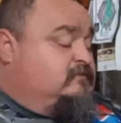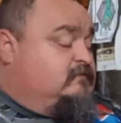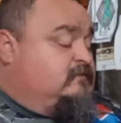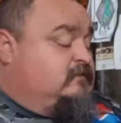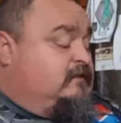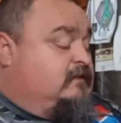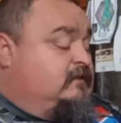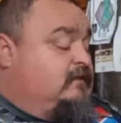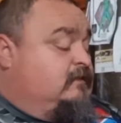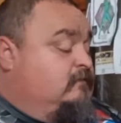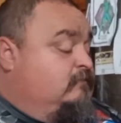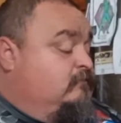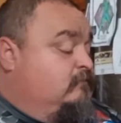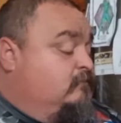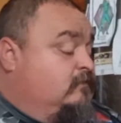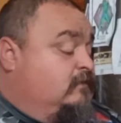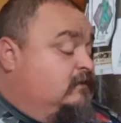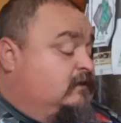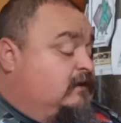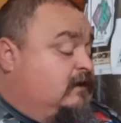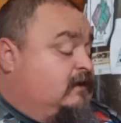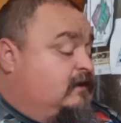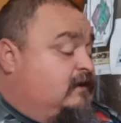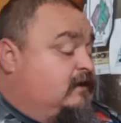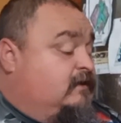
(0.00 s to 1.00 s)
what I
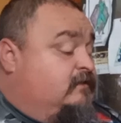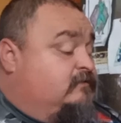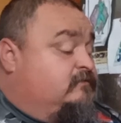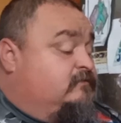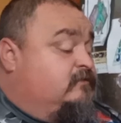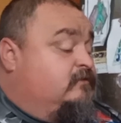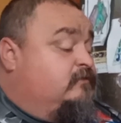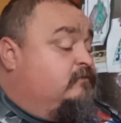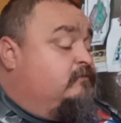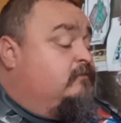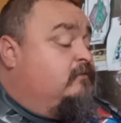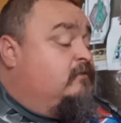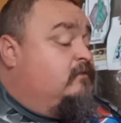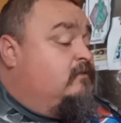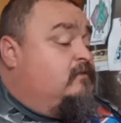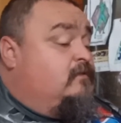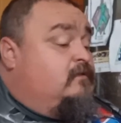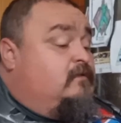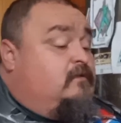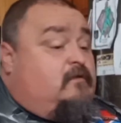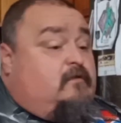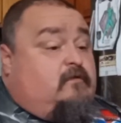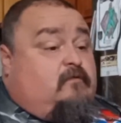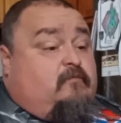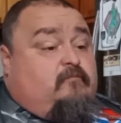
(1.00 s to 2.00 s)
gotta do.
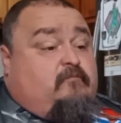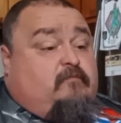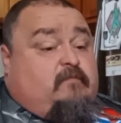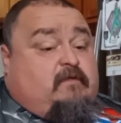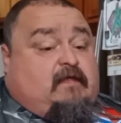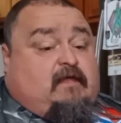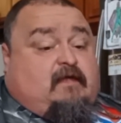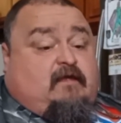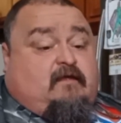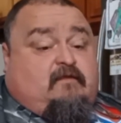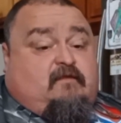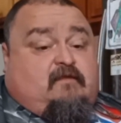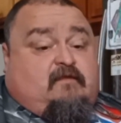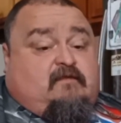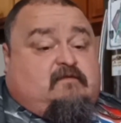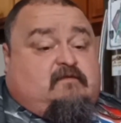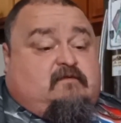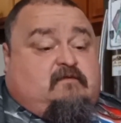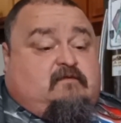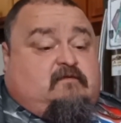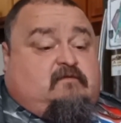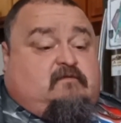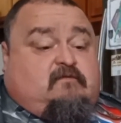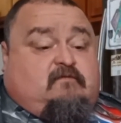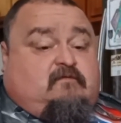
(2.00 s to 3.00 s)
But yeah,
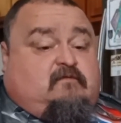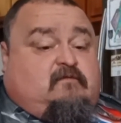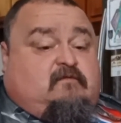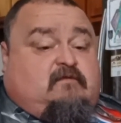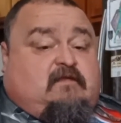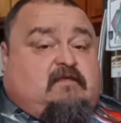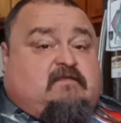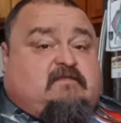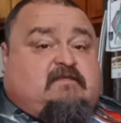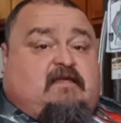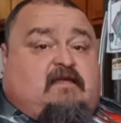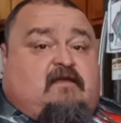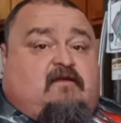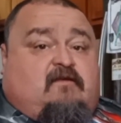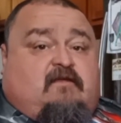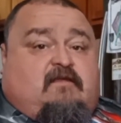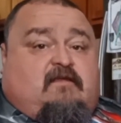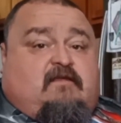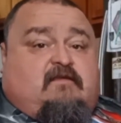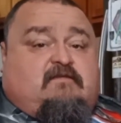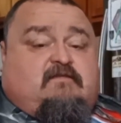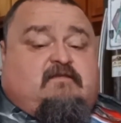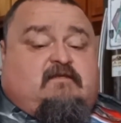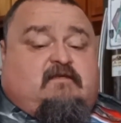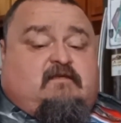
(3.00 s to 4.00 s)
that's how
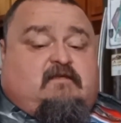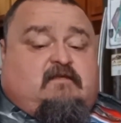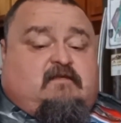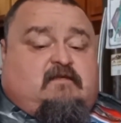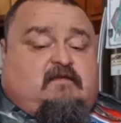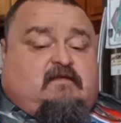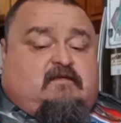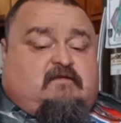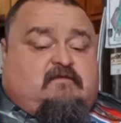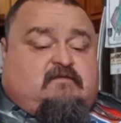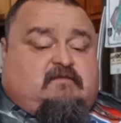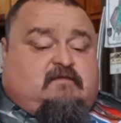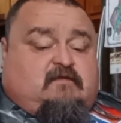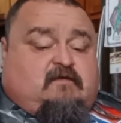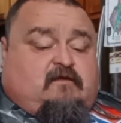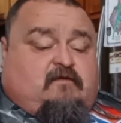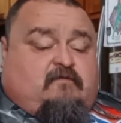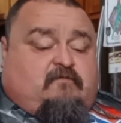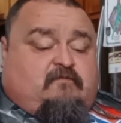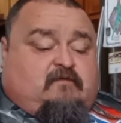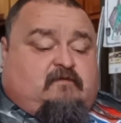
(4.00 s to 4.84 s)
easy it is and everything.